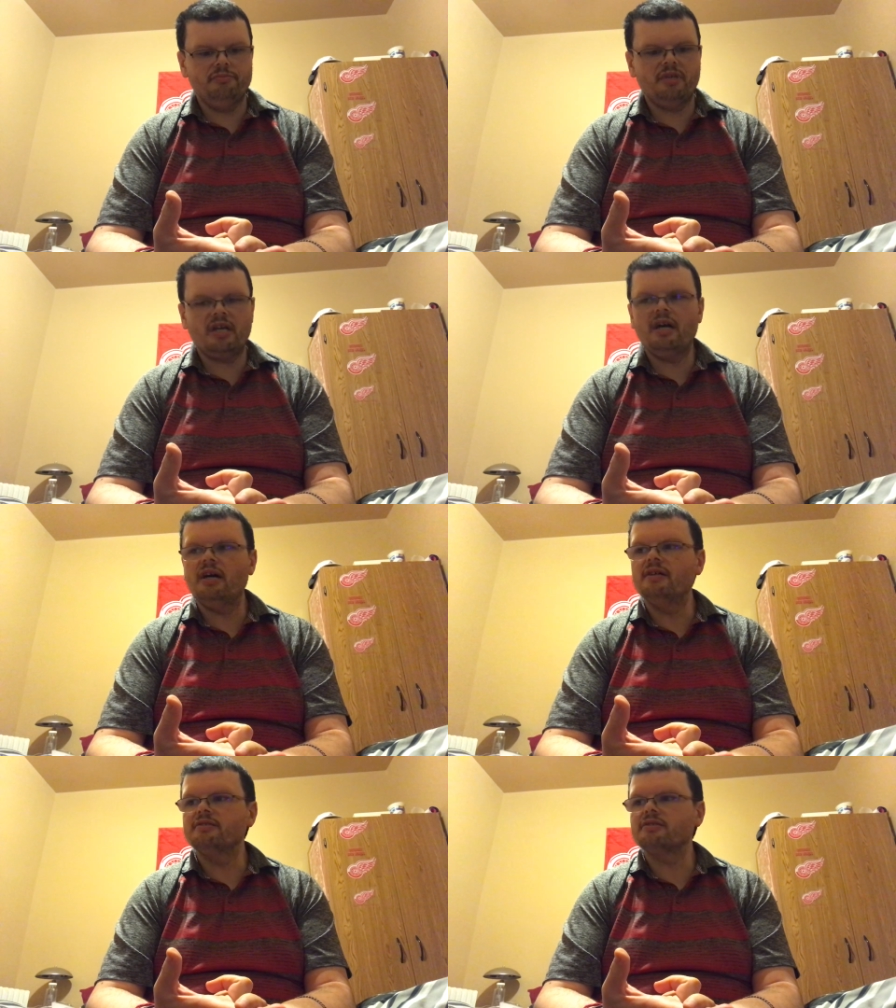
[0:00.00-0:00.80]

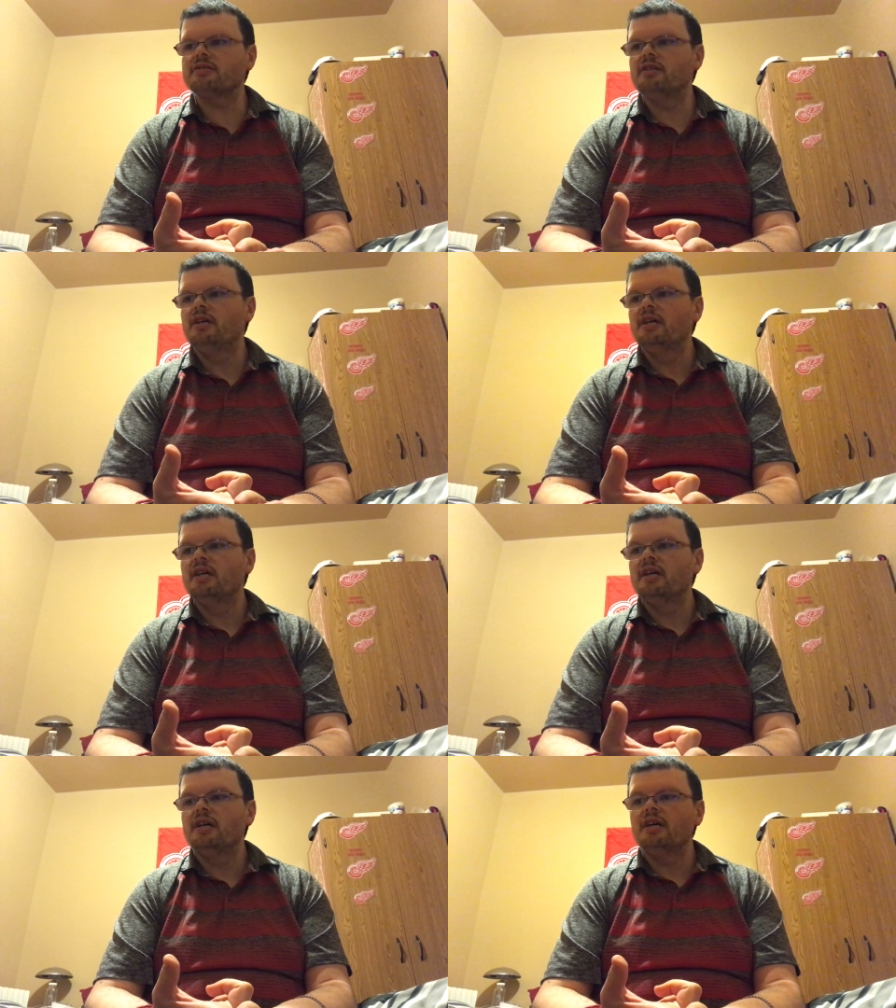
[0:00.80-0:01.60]
Because
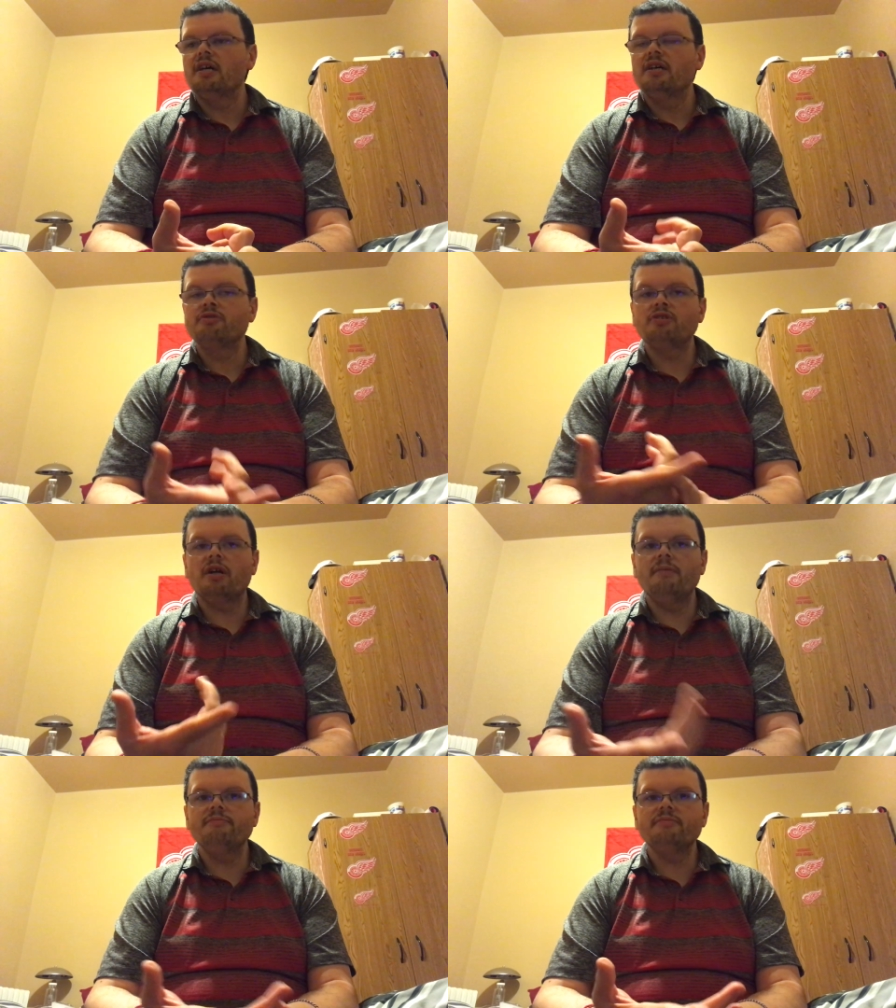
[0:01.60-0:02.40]

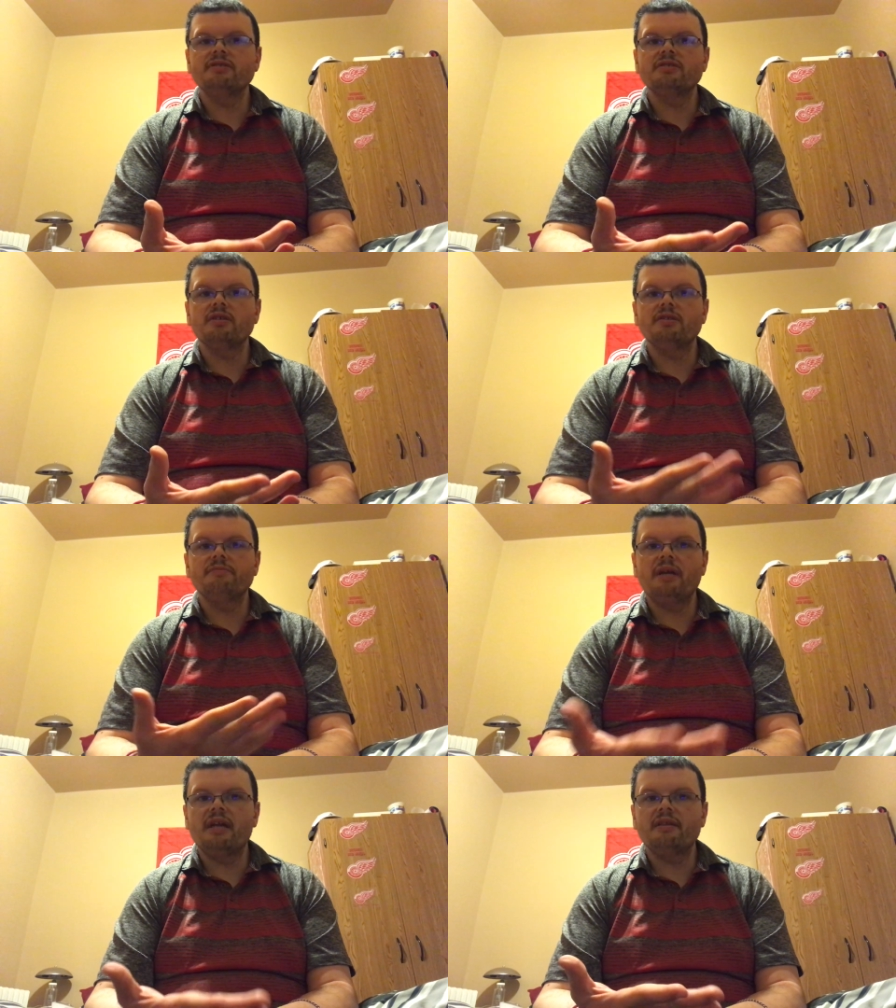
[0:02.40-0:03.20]
drums are the
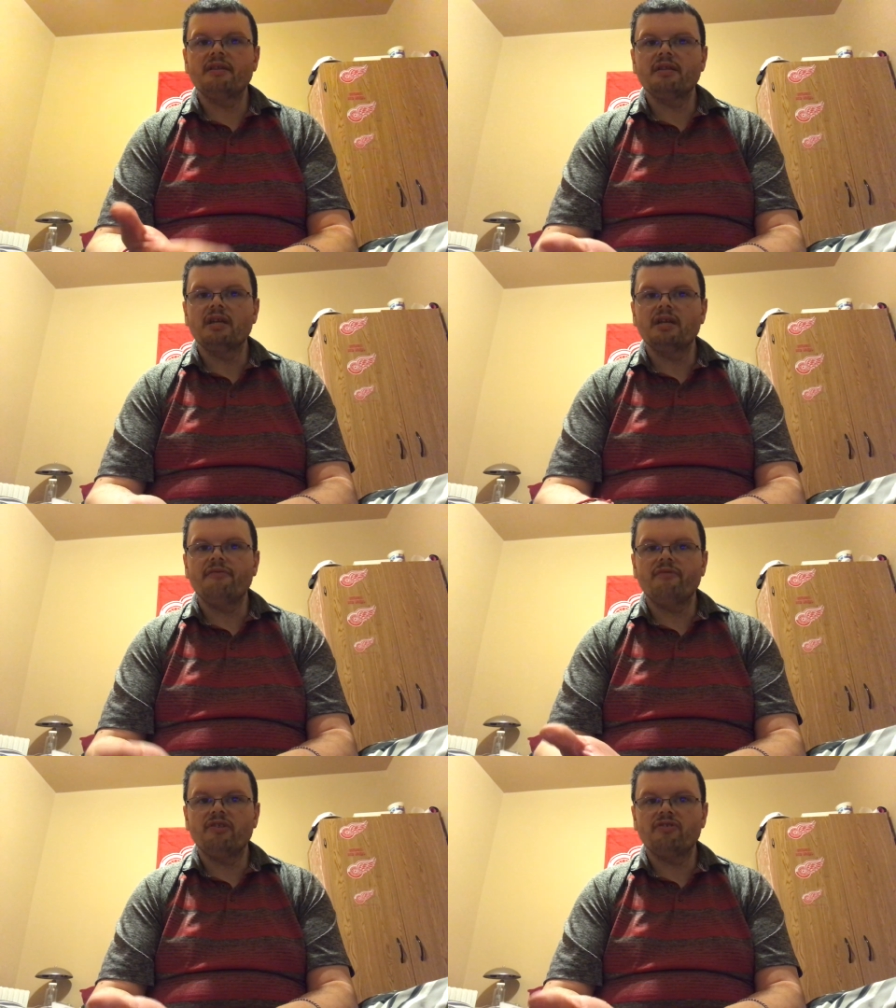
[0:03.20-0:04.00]
main thing
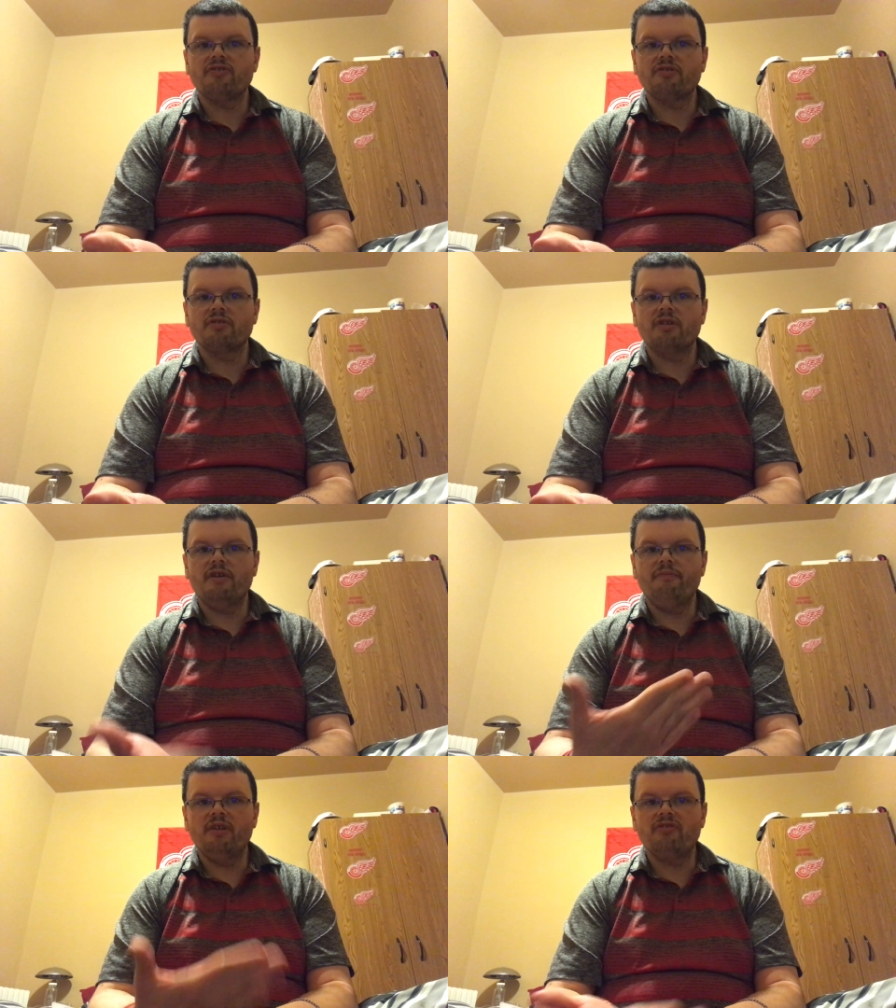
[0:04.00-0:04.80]
of,
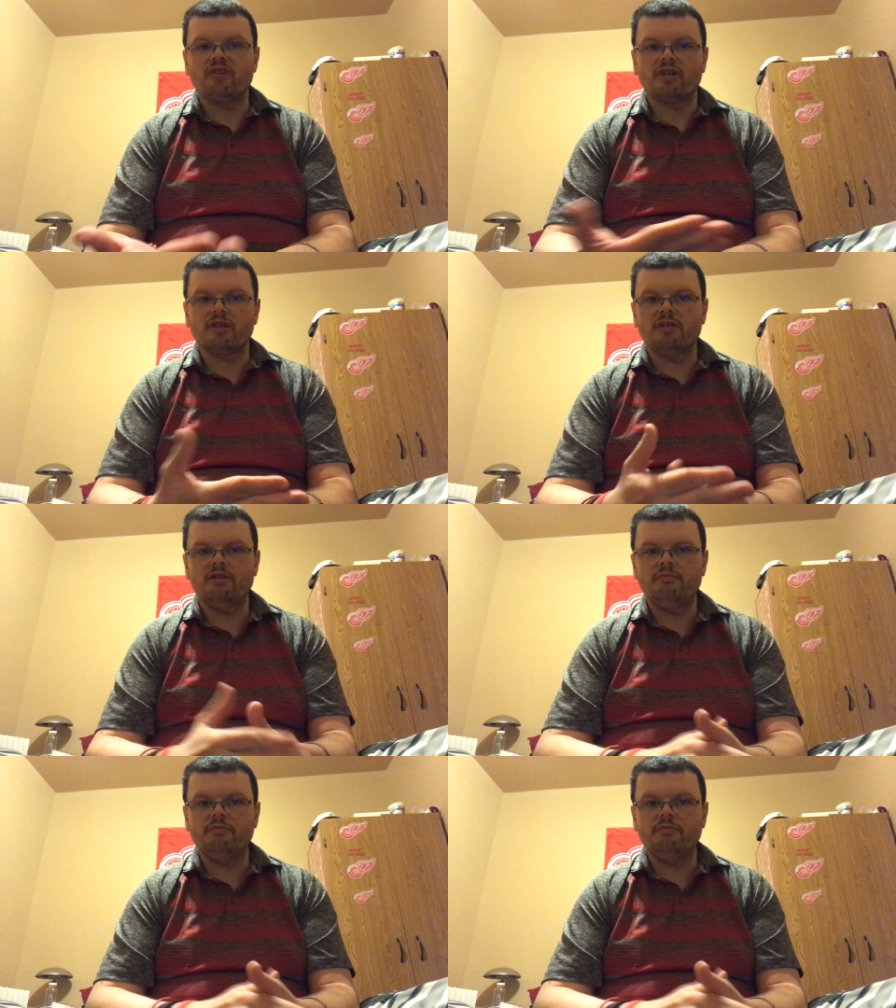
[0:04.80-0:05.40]
of music